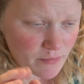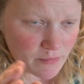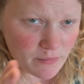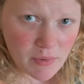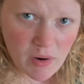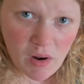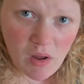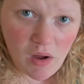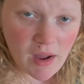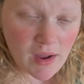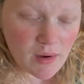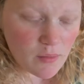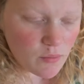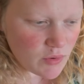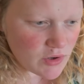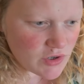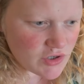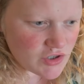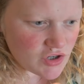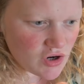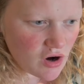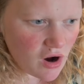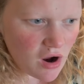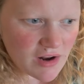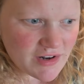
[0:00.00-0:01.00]
blight,
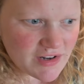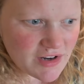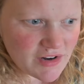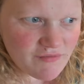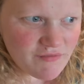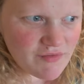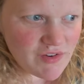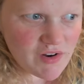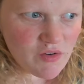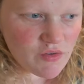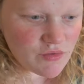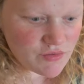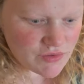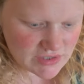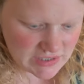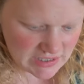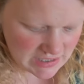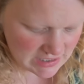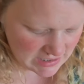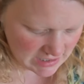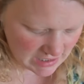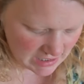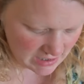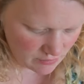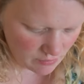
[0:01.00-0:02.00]
which I did not
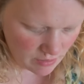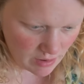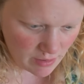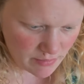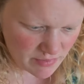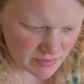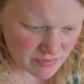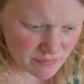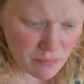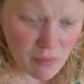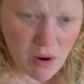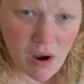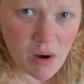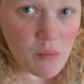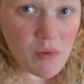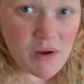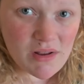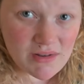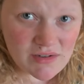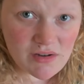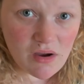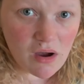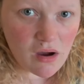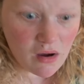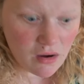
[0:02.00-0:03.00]
seen anywhere. My
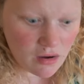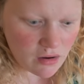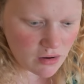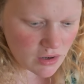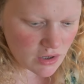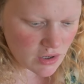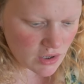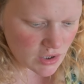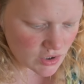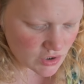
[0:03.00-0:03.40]
ones are.